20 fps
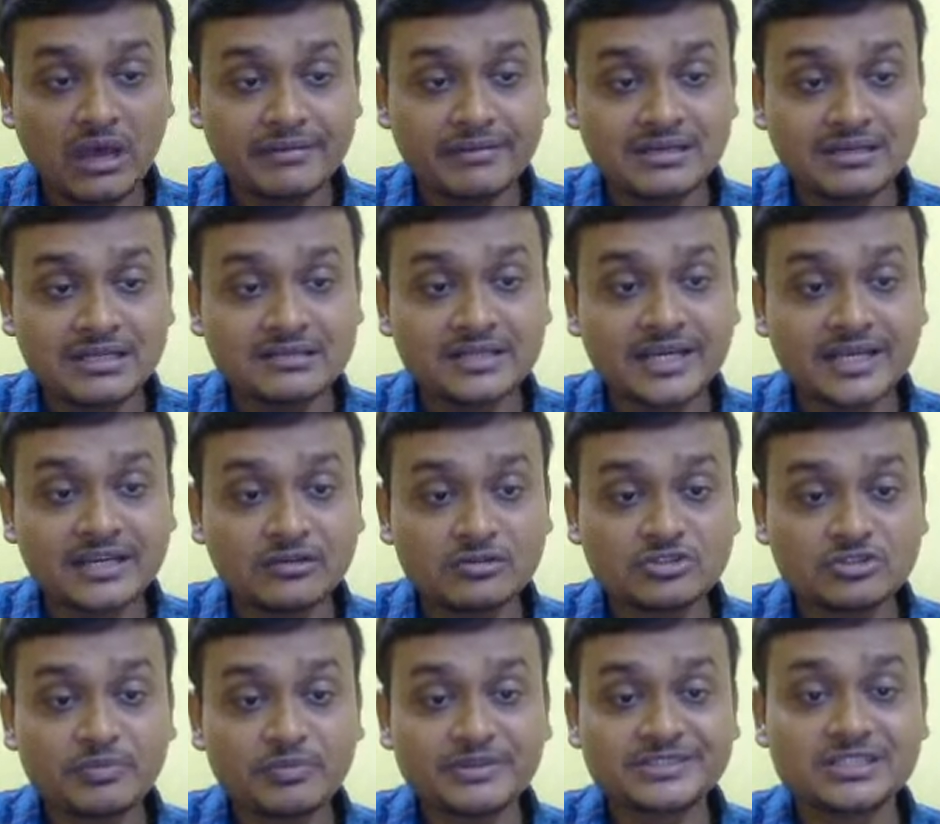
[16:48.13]
abandon the
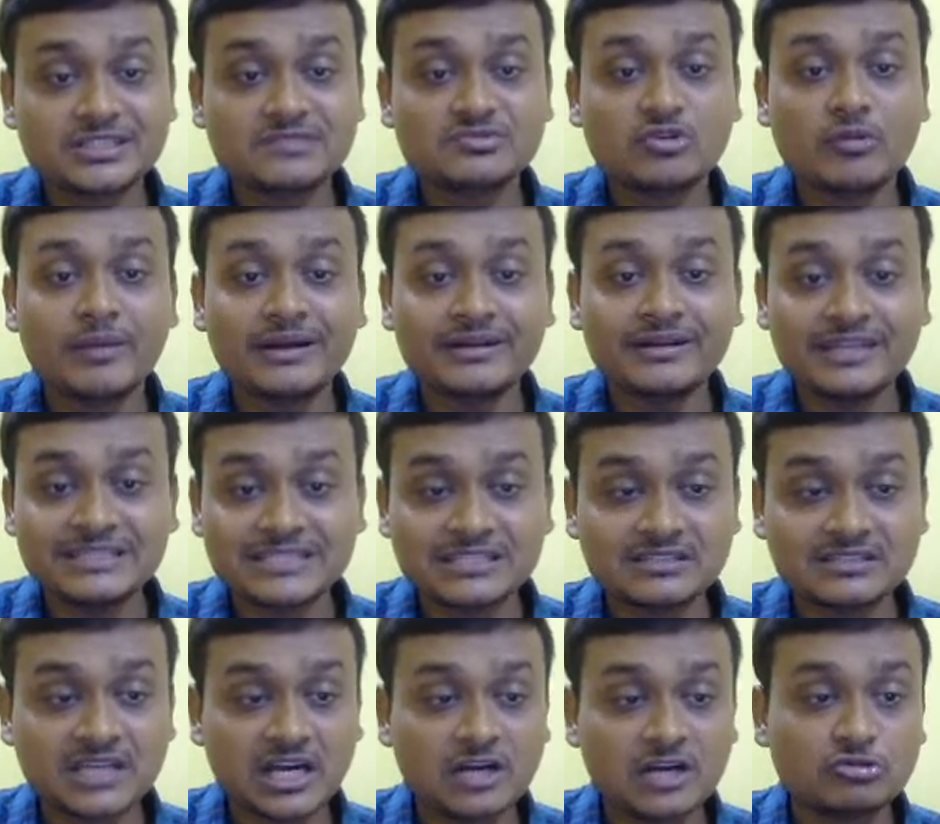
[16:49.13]
introspection of romantics
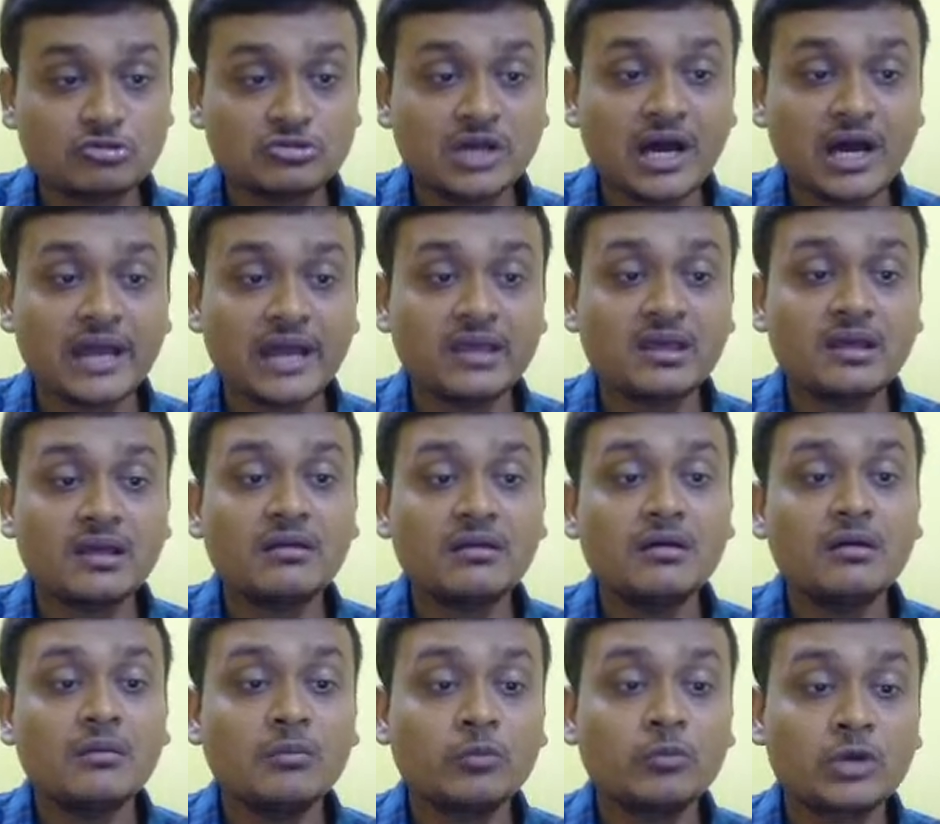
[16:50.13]
and turn to the higher
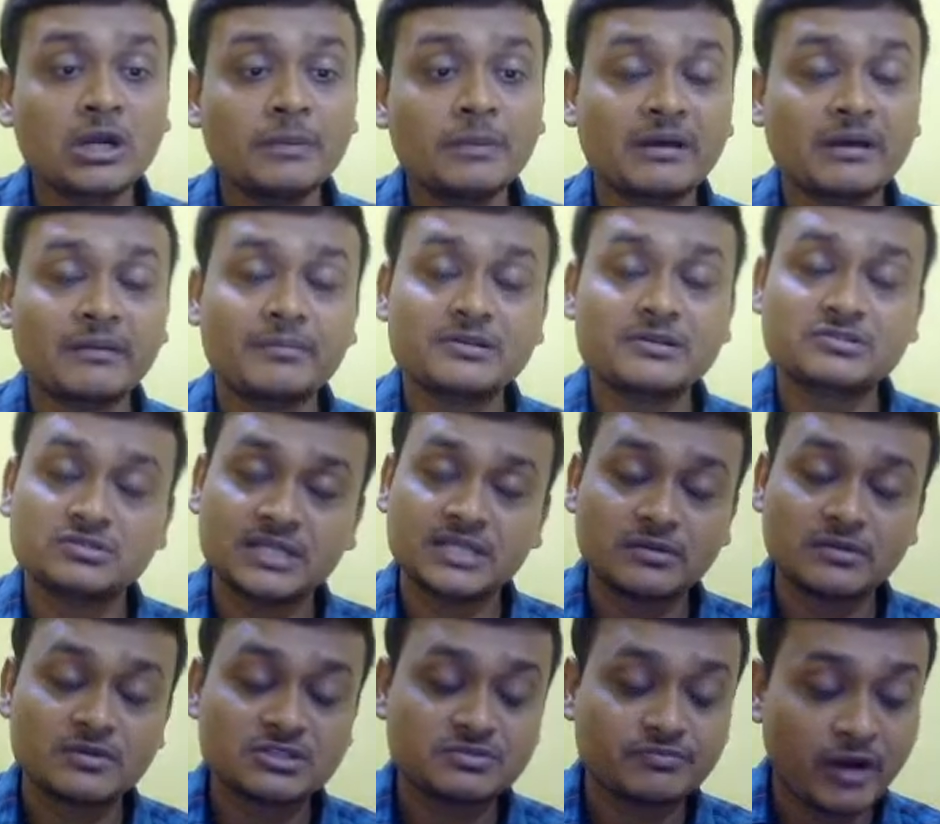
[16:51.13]
moral purpose
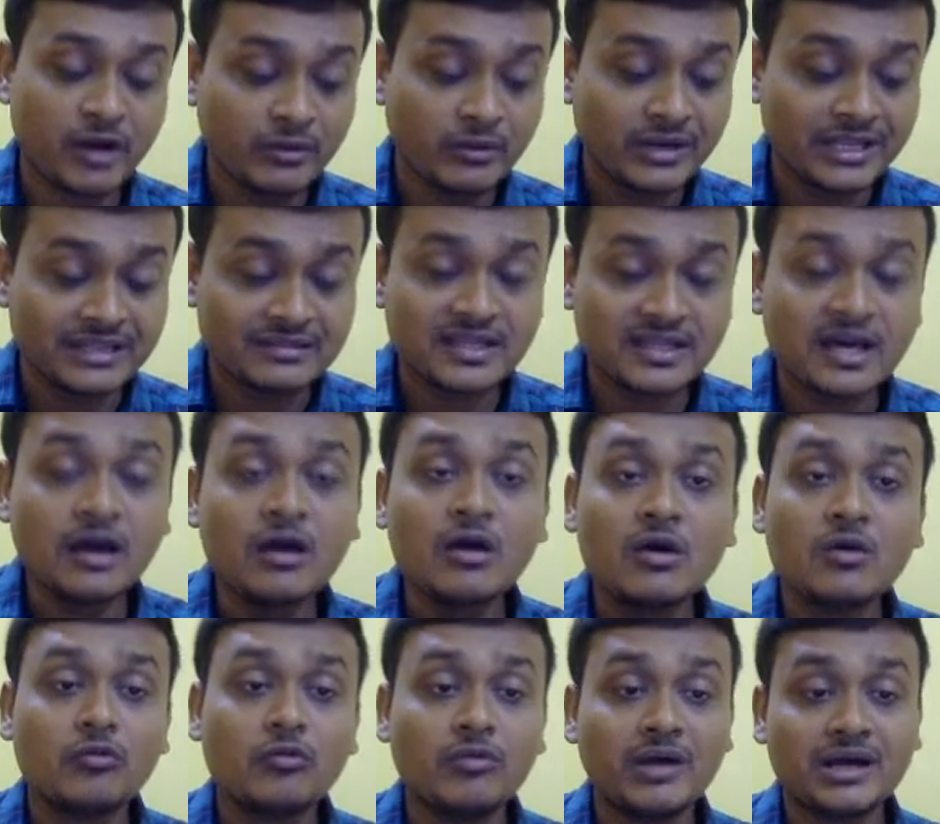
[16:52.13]
that was found in the
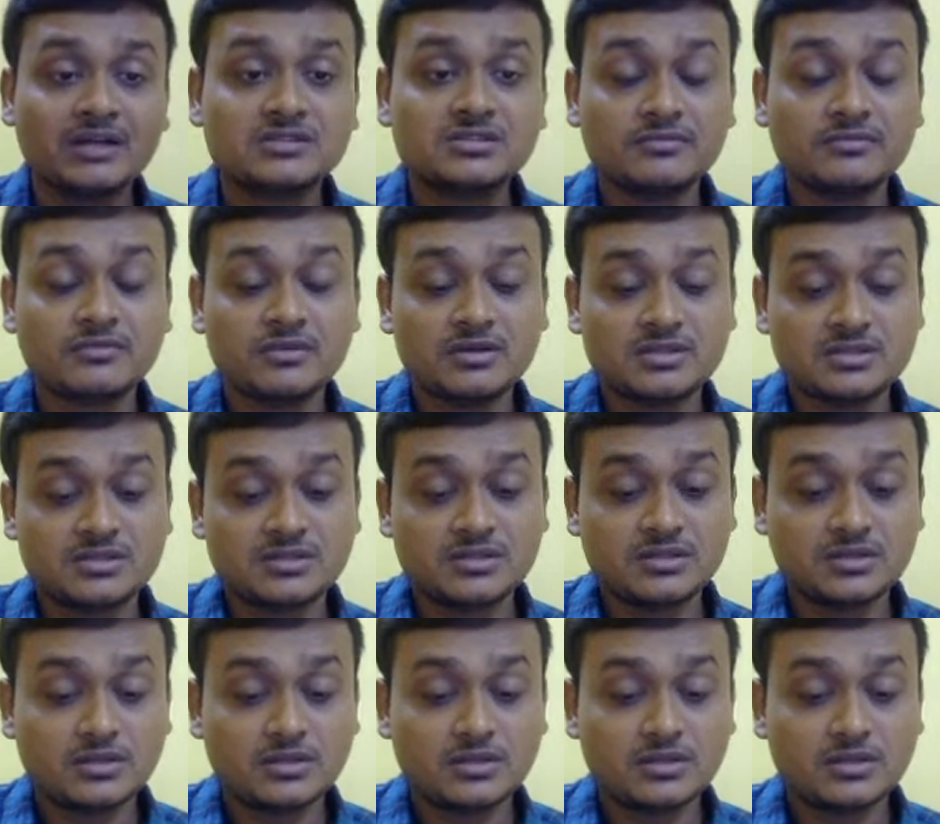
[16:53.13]
works of God.